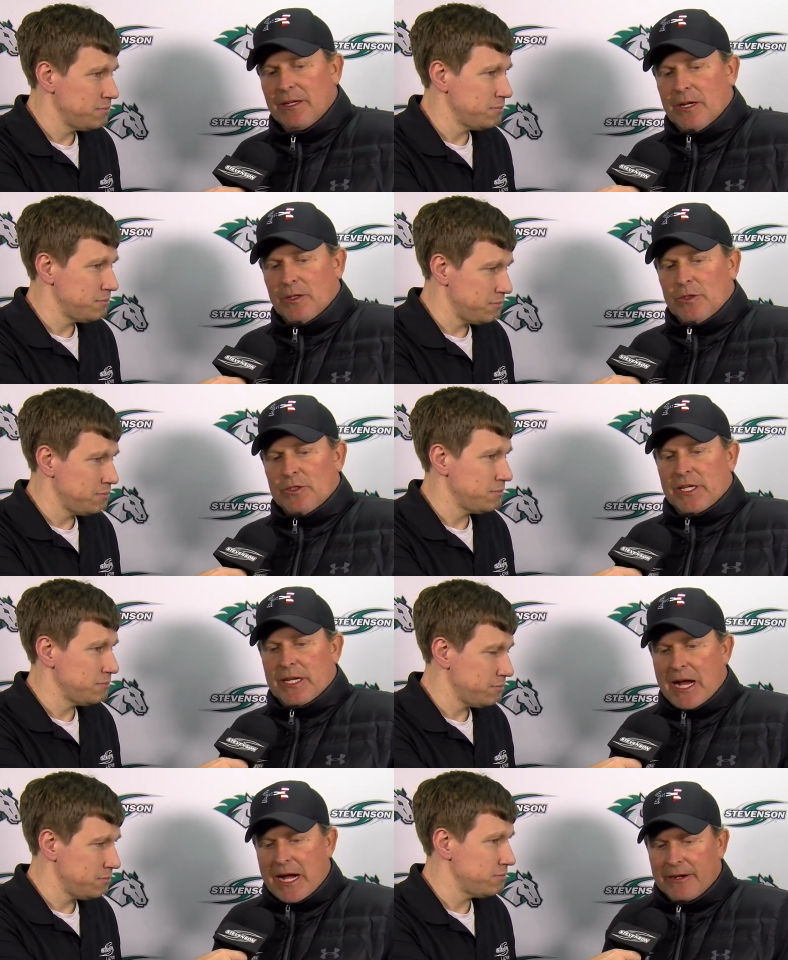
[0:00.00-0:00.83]
Speaker 1: You know,
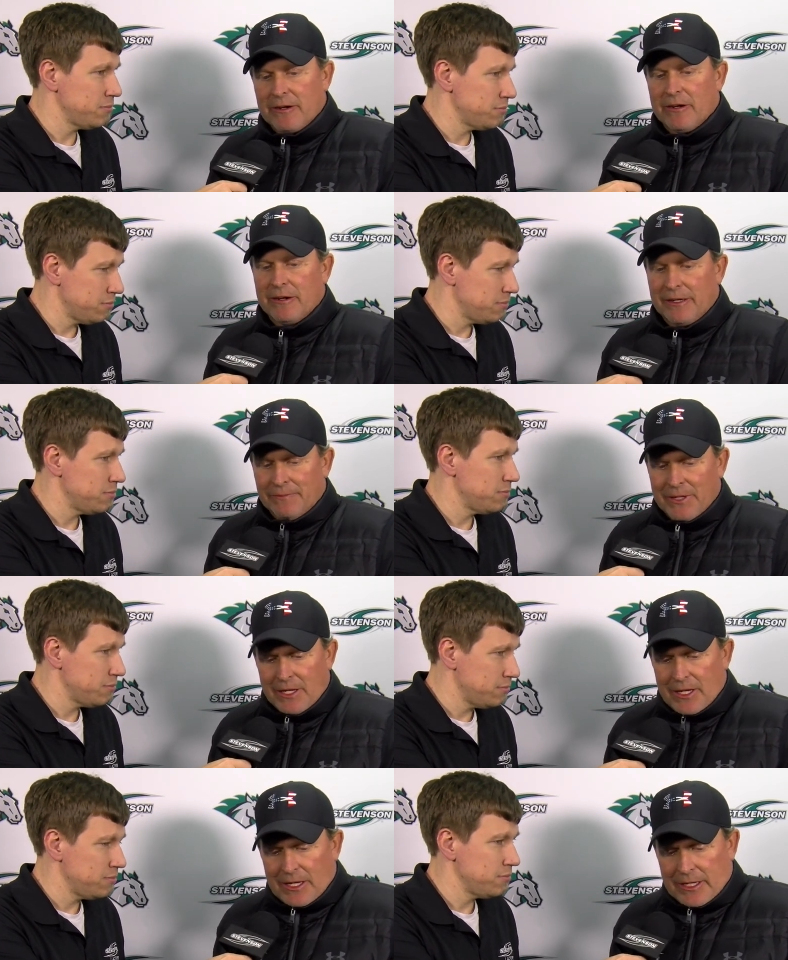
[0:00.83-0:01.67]
losing Connor and
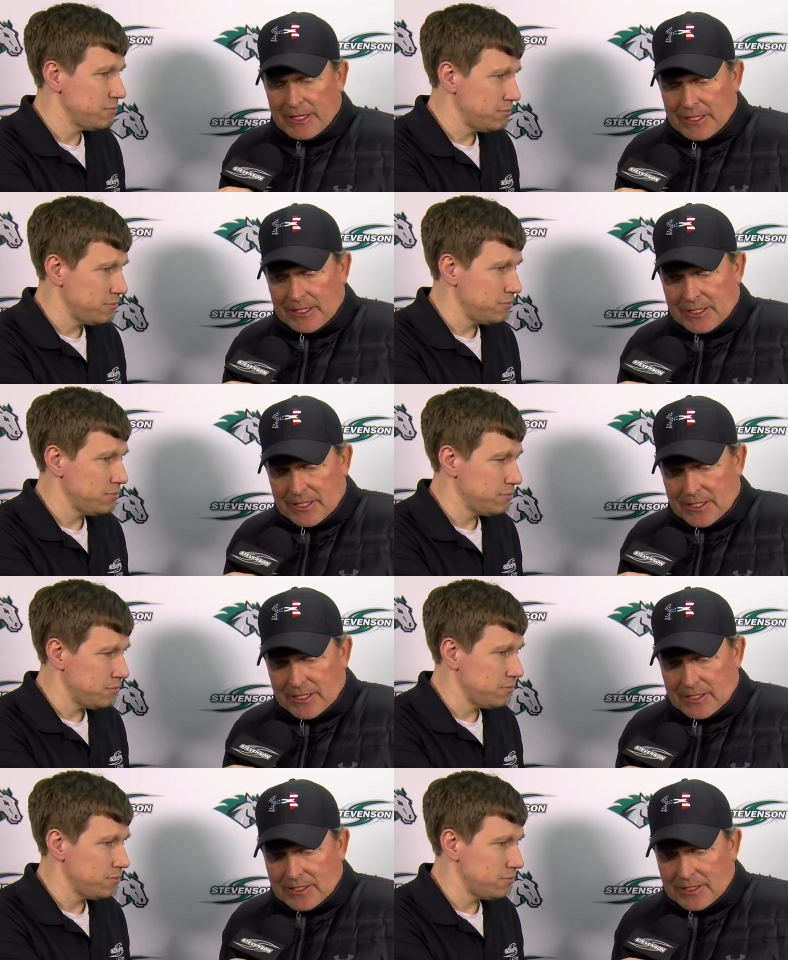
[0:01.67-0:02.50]
and
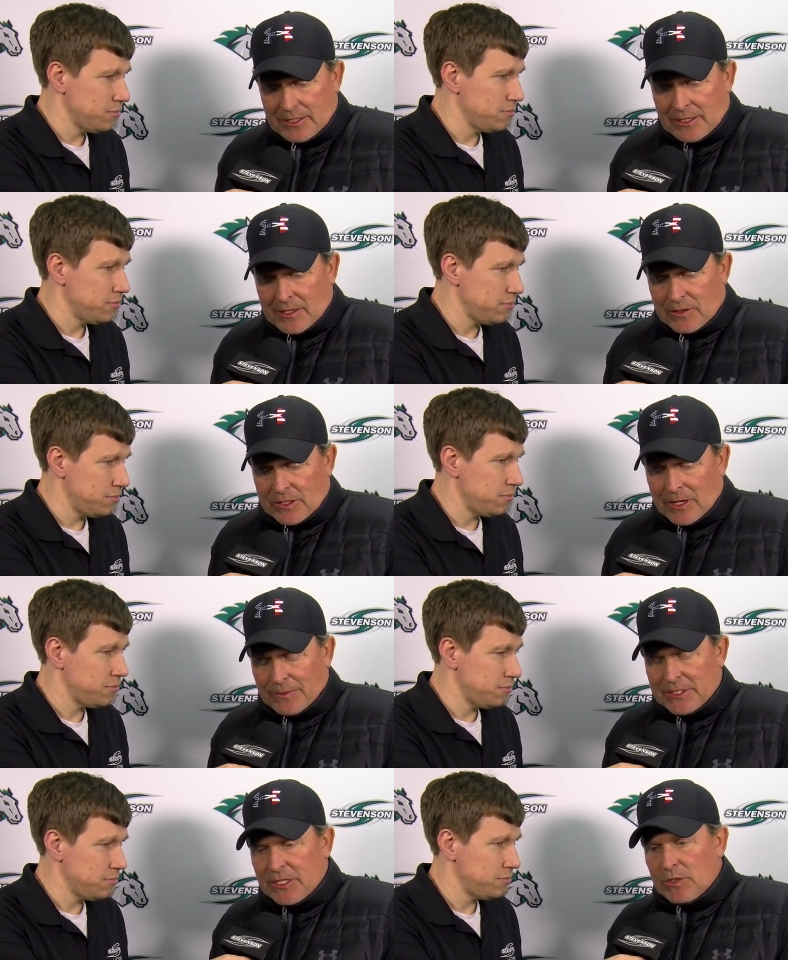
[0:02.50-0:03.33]
uh, you know a
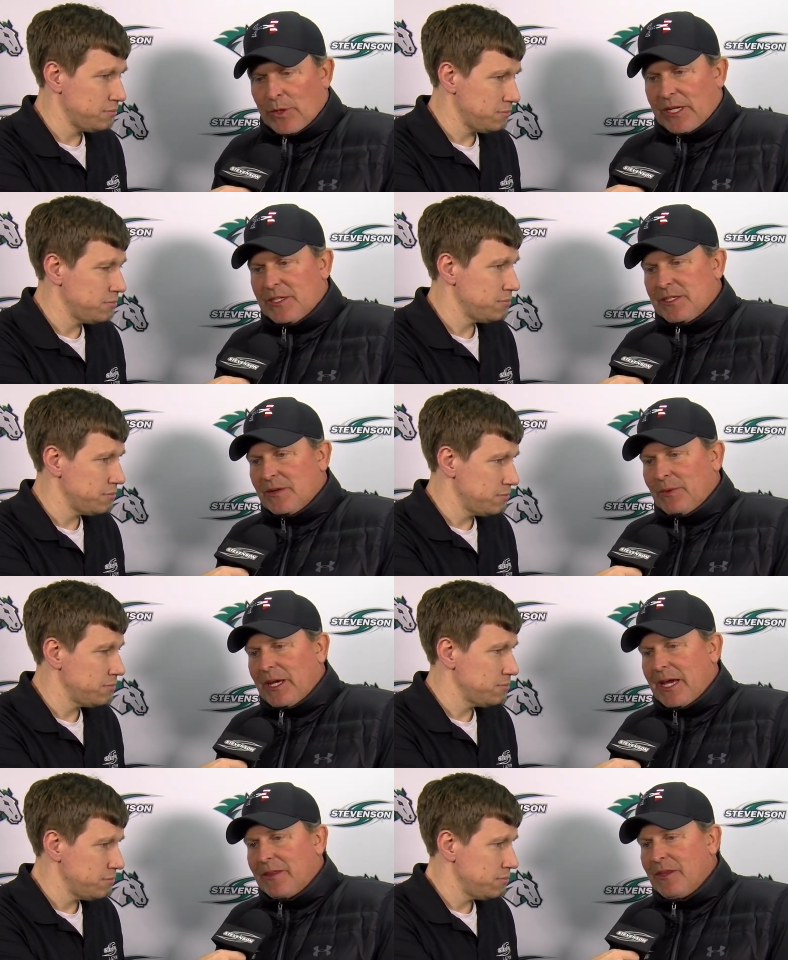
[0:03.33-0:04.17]
couple situations that
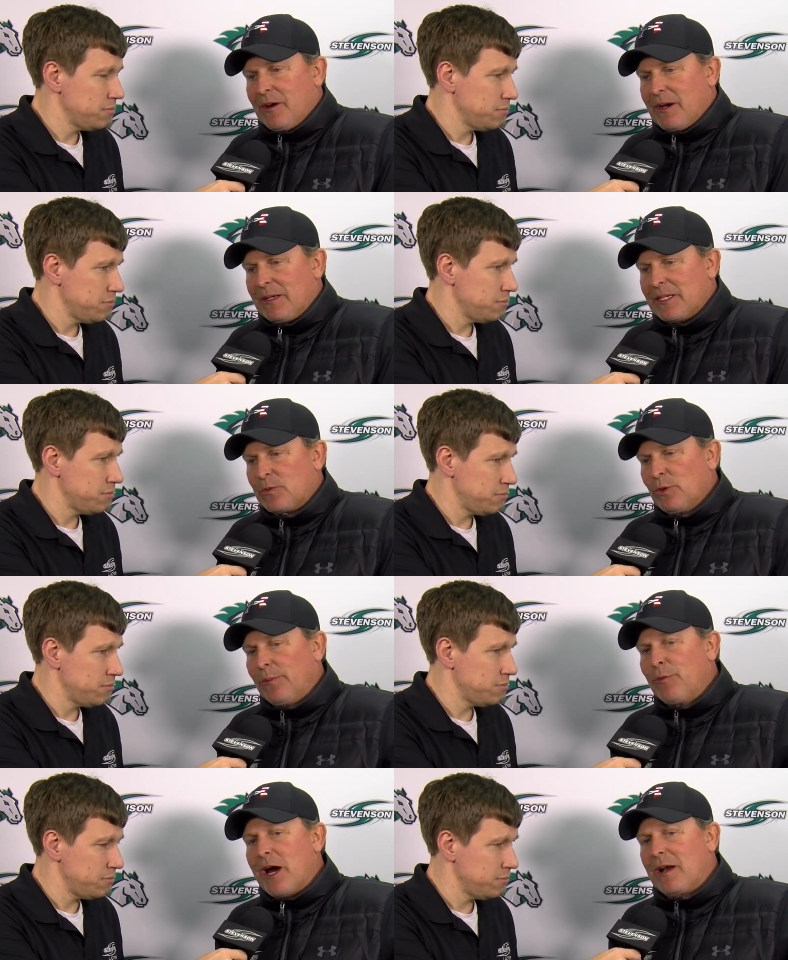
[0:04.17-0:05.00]
we had there. It's just
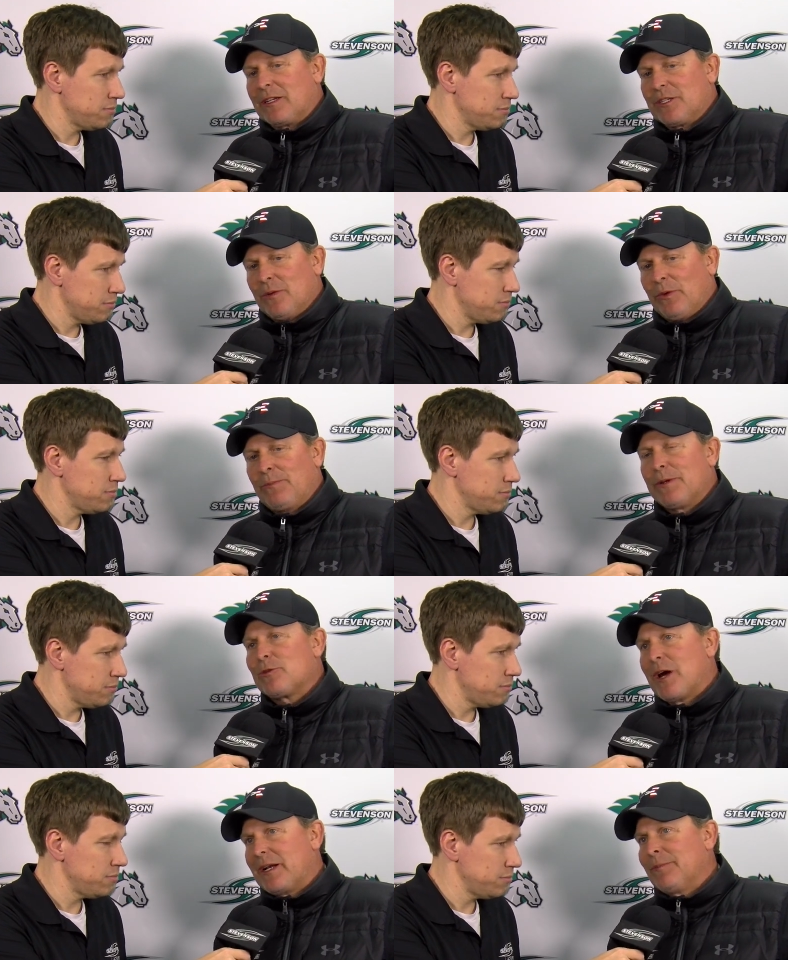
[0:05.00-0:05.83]
really proud because you know we've
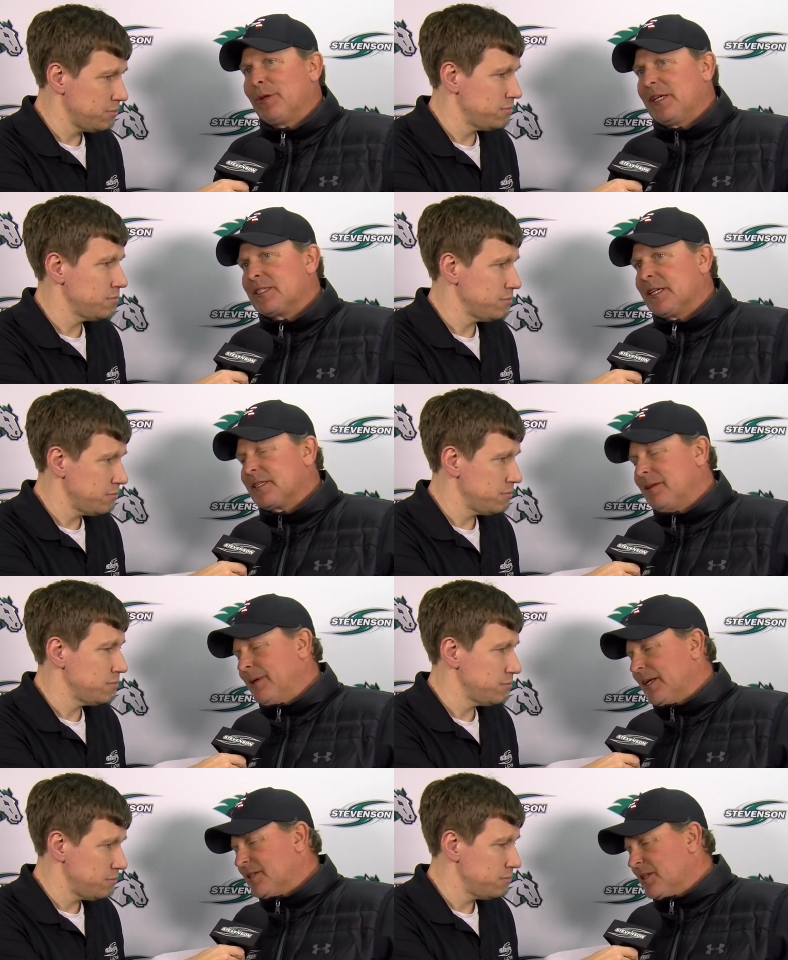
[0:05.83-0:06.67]
been trying to play
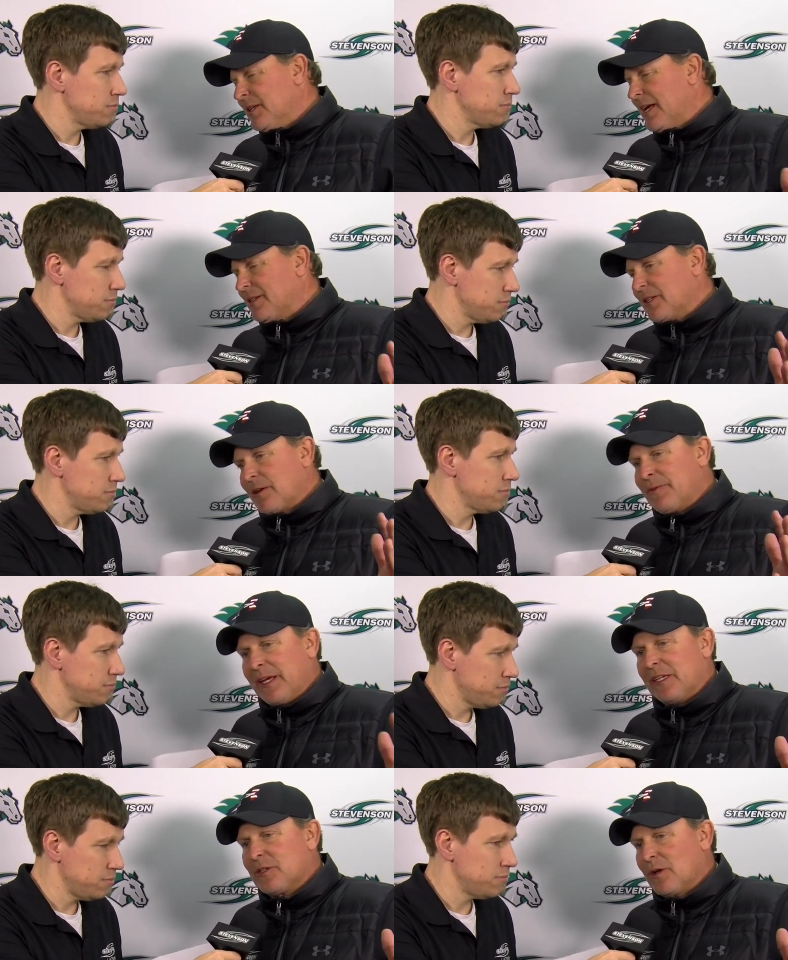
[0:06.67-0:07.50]
60 minutes, and that's the
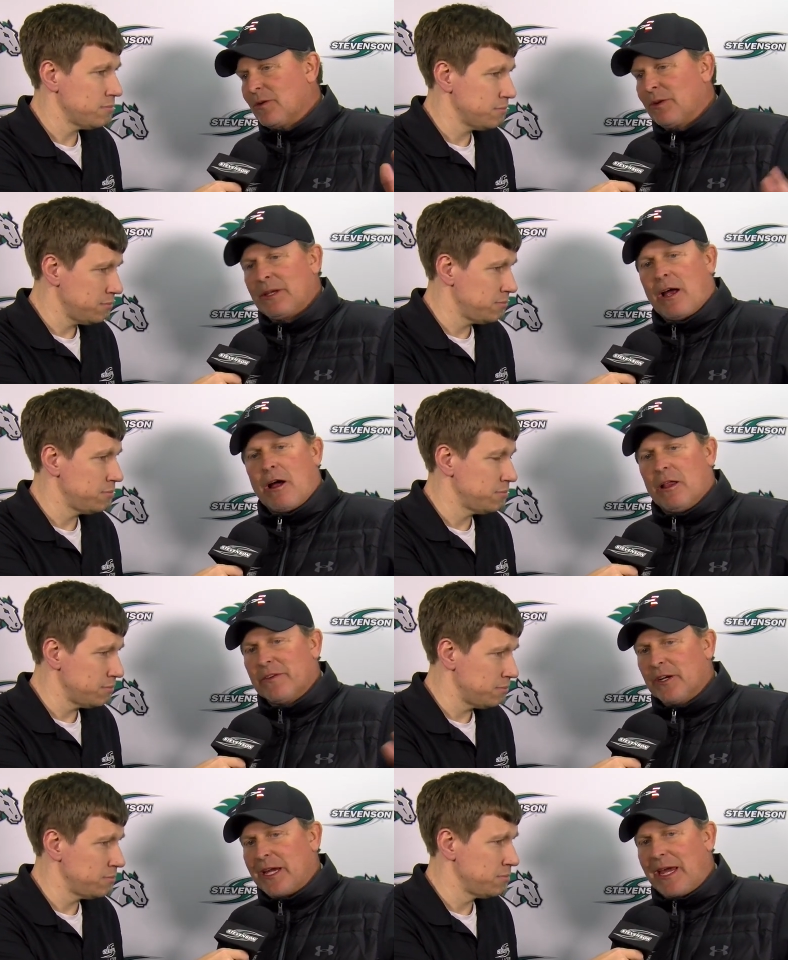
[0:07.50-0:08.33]
thing. So in
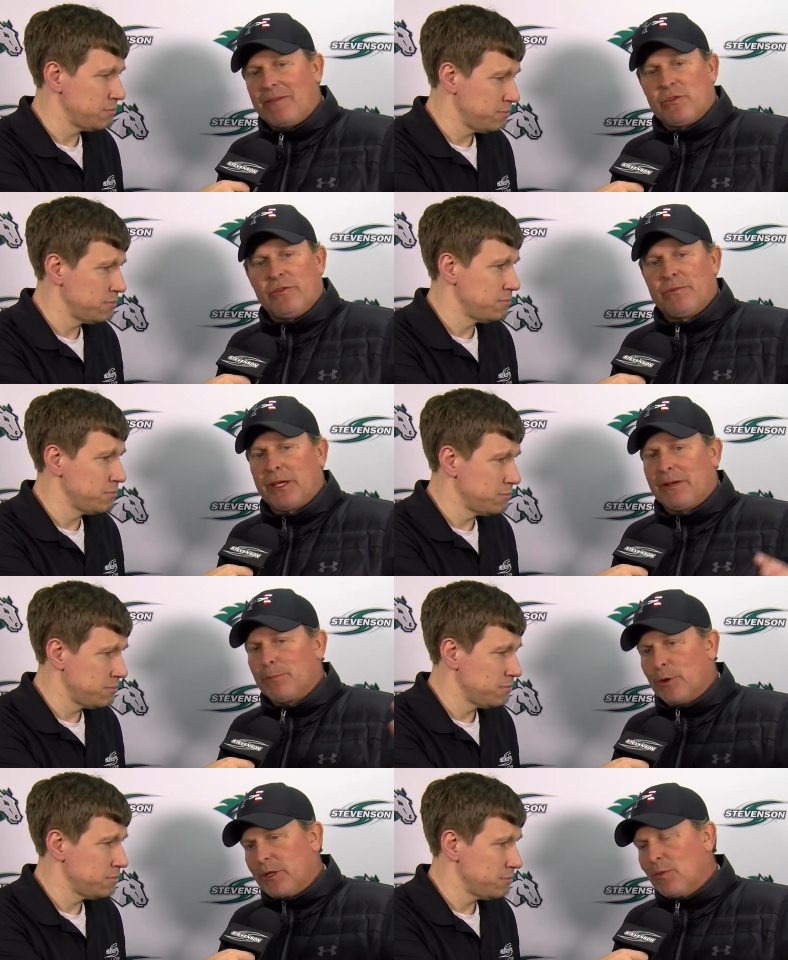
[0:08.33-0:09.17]
all of our games, we
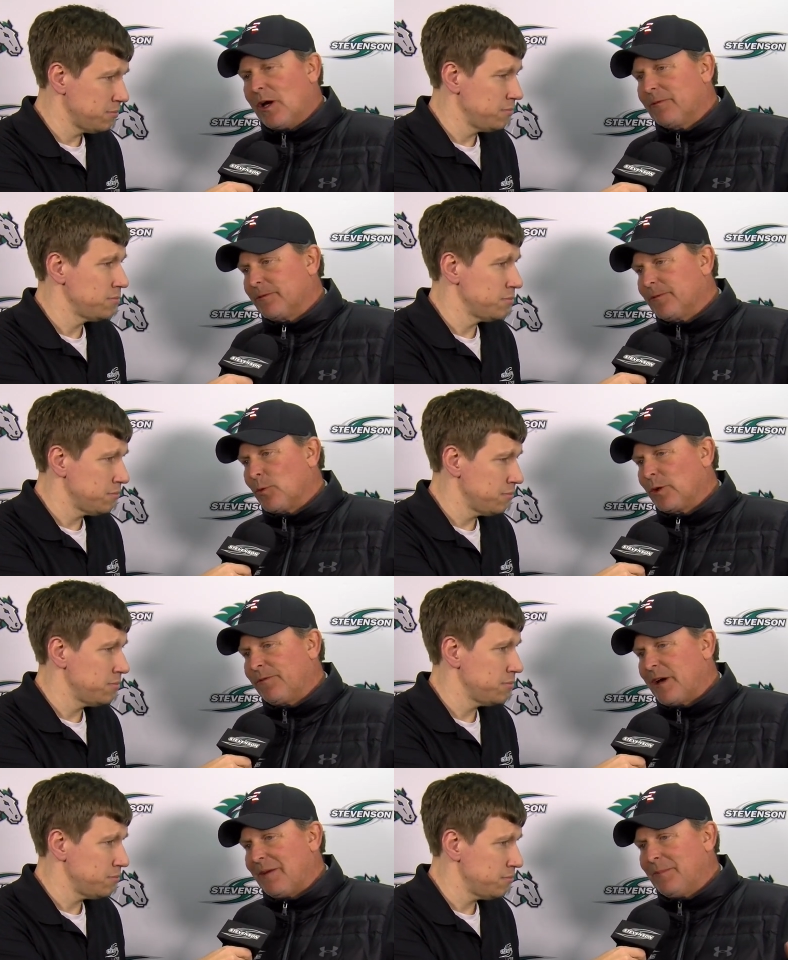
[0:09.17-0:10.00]
played pretty well for
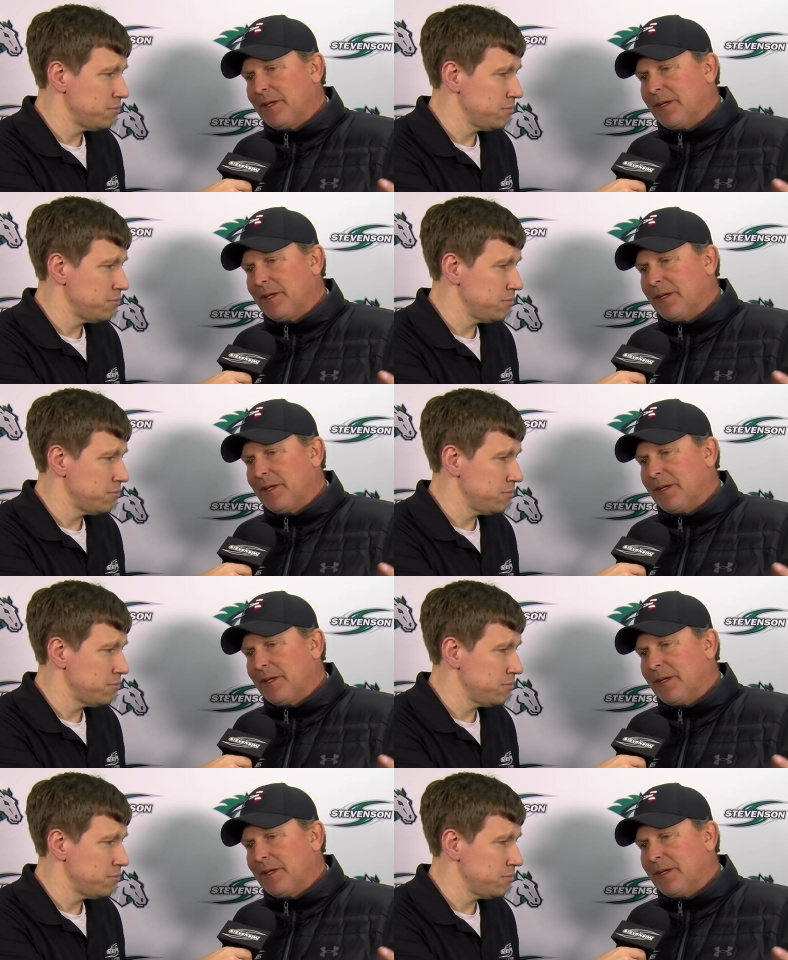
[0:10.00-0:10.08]
45